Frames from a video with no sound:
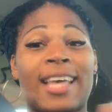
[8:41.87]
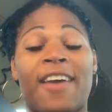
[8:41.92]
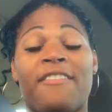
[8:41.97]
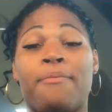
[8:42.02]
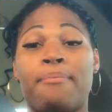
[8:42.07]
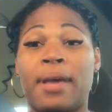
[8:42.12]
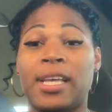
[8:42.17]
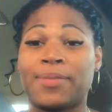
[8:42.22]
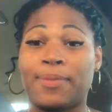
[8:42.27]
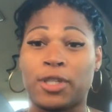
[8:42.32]
have
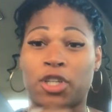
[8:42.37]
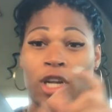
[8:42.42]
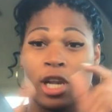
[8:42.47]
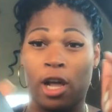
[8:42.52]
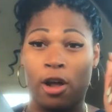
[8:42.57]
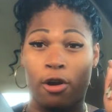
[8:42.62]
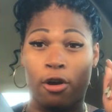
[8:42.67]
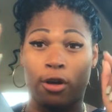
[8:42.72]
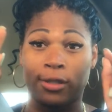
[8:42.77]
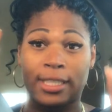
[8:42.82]
missed. Make sure you
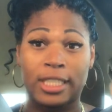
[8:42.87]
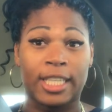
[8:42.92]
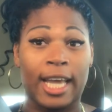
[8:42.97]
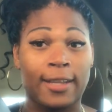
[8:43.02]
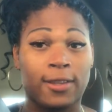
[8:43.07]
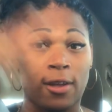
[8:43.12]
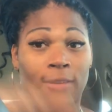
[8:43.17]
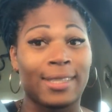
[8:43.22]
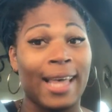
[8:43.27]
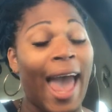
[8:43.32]
click on those and
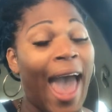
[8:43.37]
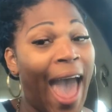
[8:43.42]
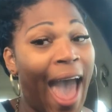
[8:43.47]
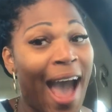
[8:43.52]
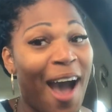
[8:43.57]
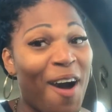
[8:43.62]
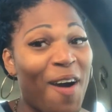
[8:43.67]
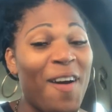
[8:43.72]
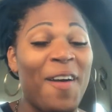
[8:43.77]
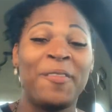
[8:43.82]
check those
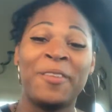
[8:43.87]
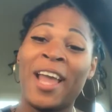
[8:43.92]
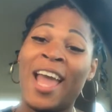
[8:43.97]
out.